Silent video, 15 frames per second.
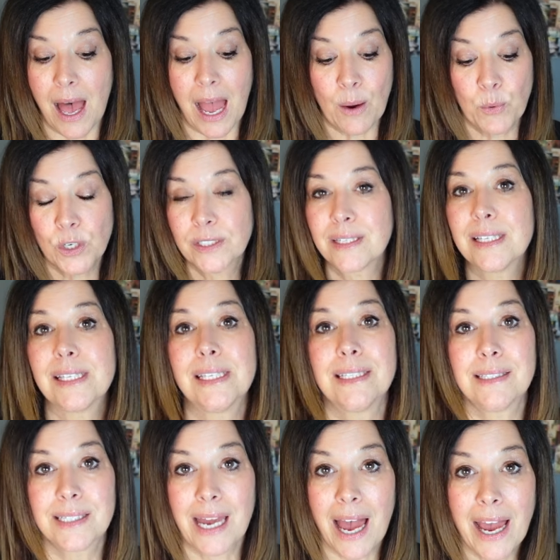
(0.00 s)
I worked this
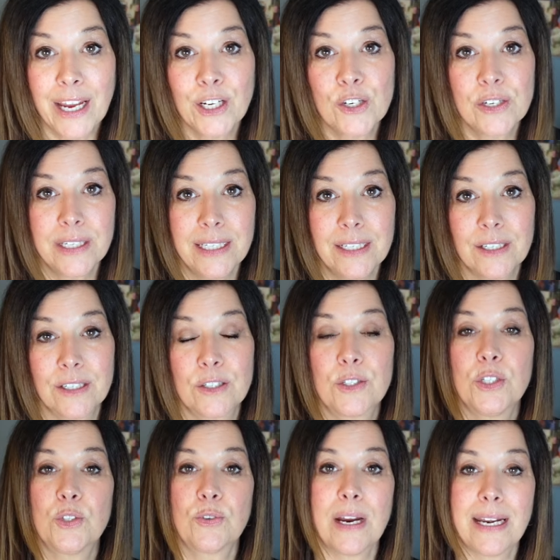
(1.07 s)
entire year
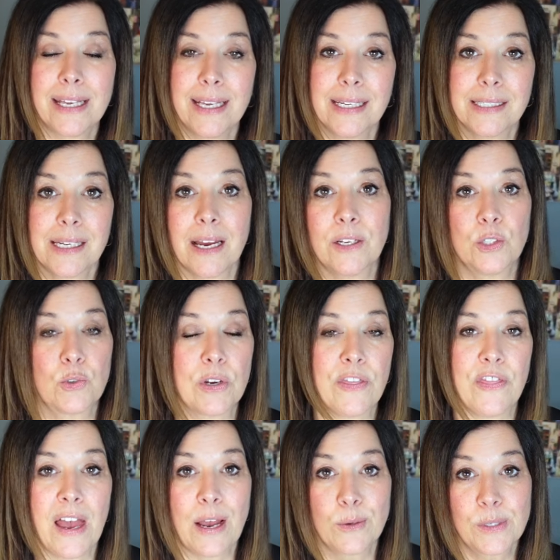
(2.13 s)
to try to get to under a
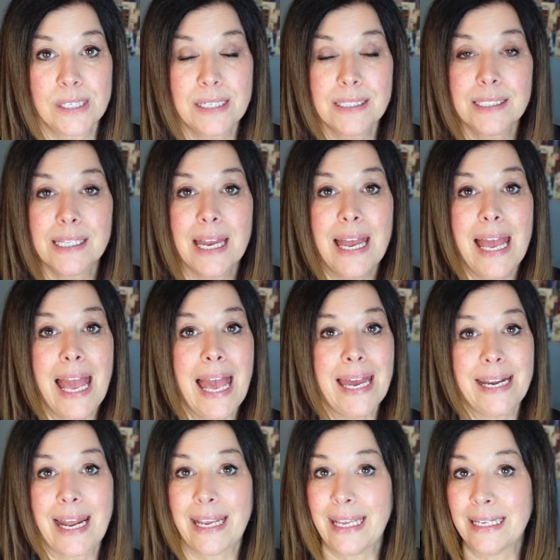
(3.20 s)
thousand,
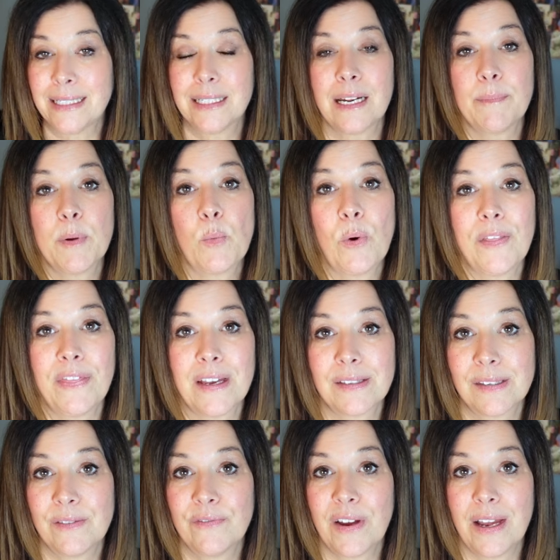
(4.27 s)
and I ended up at
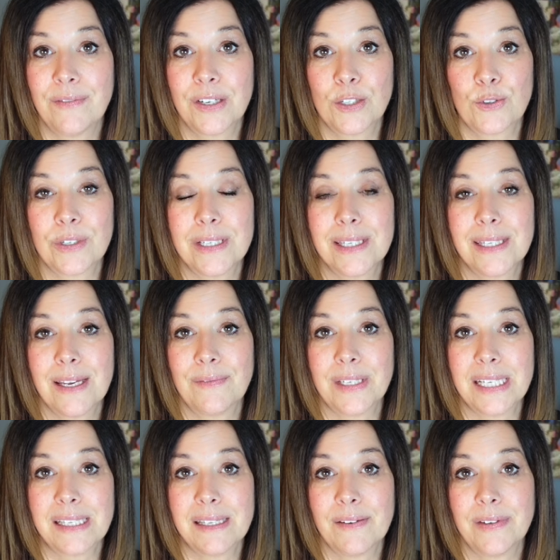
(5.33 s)

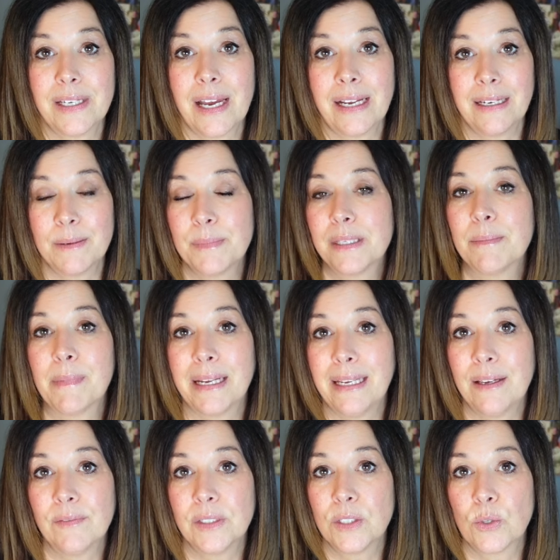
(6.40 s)
1,577 items in
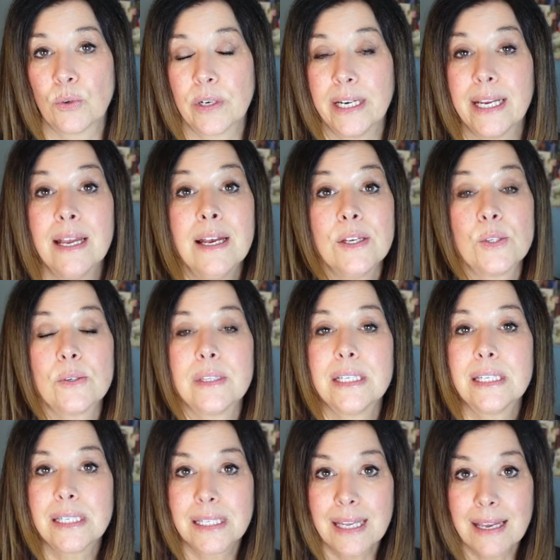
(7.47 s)
my inventory. So
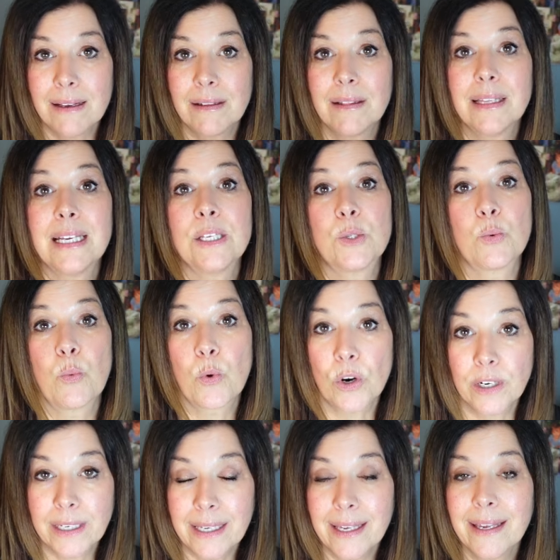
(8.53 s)
this sale is
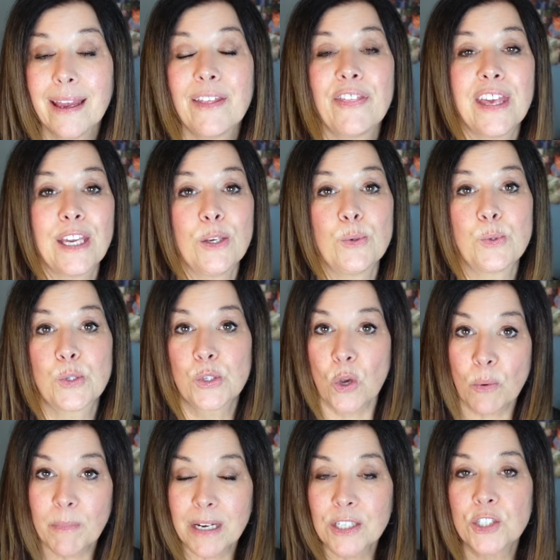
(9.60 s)
working. Thank you
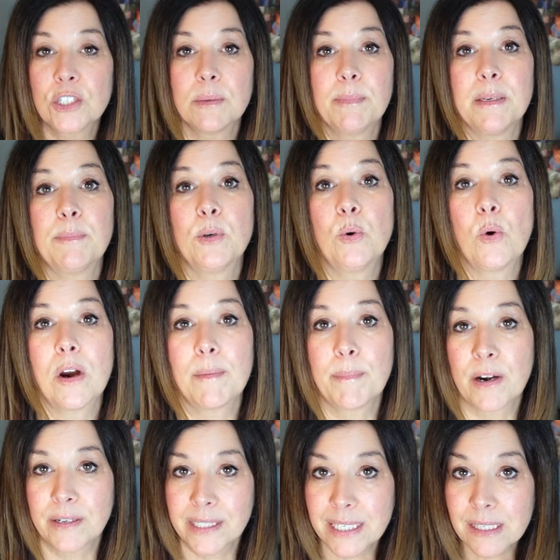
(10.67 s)
so much to people who are
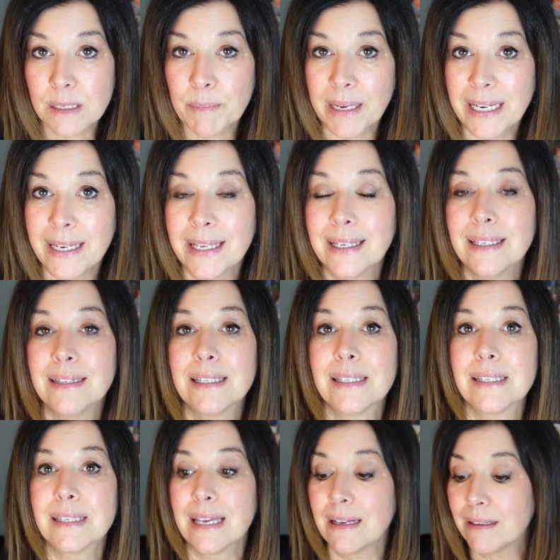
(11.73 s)
participating in the
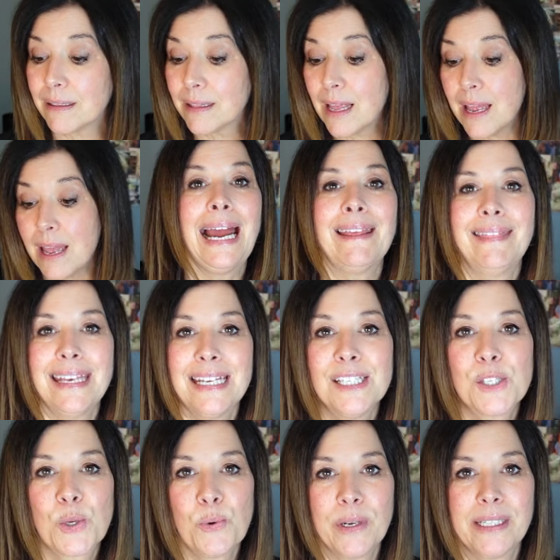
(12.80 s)
sale. I think
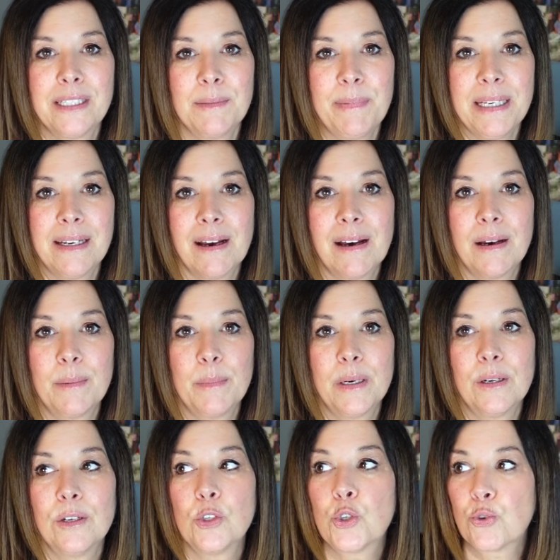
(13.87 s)
it's going to
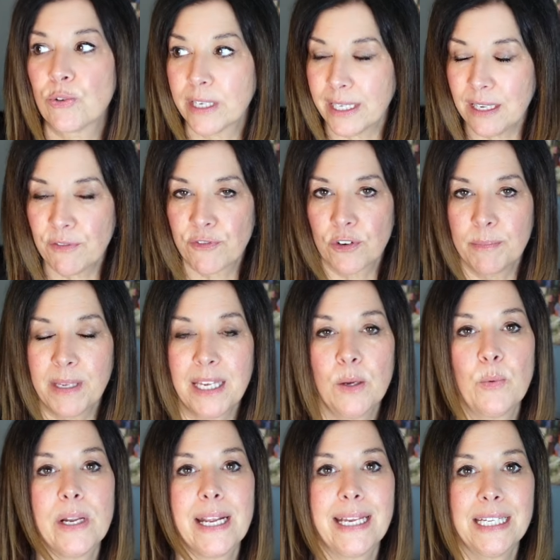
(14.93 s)
become tricky for
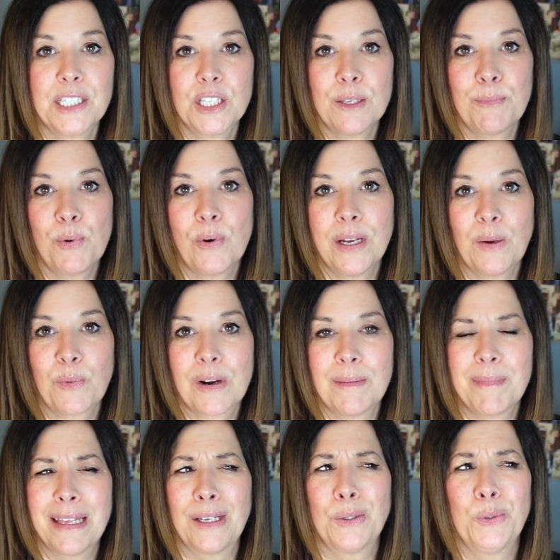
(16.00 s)
me when I get to the point where
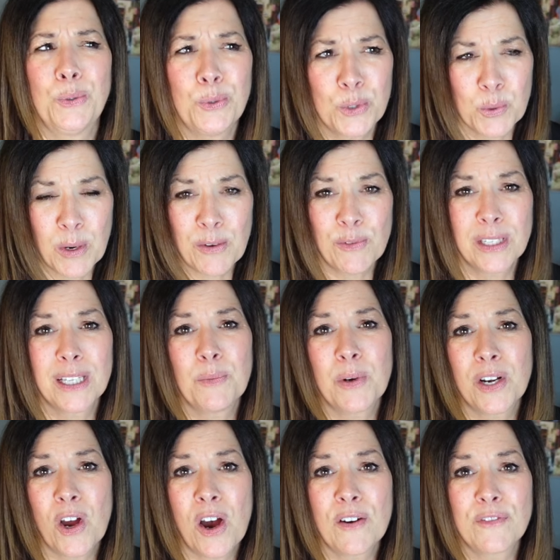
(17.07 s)
I'm like, ooh, do I really
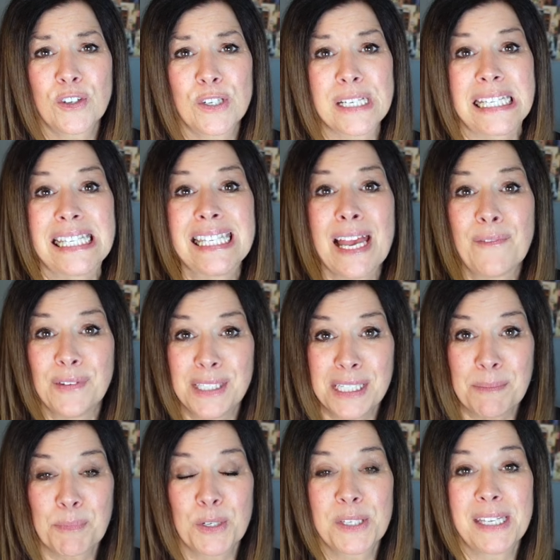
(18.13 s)
want to offer
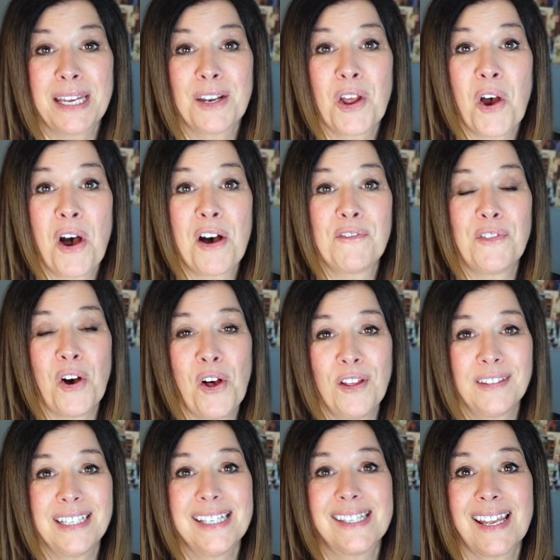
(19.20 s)
70% off
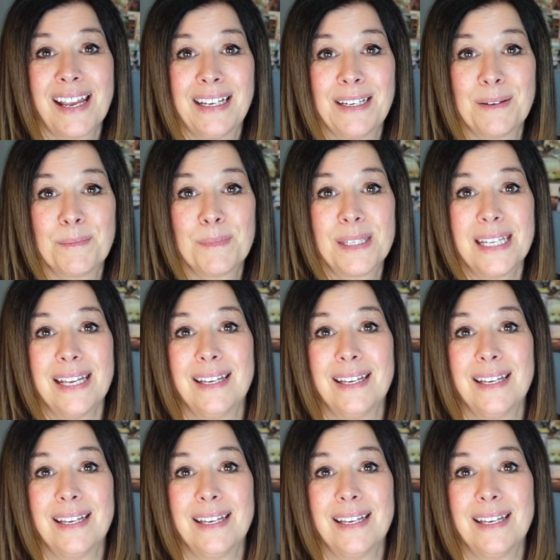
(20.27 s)
all these items?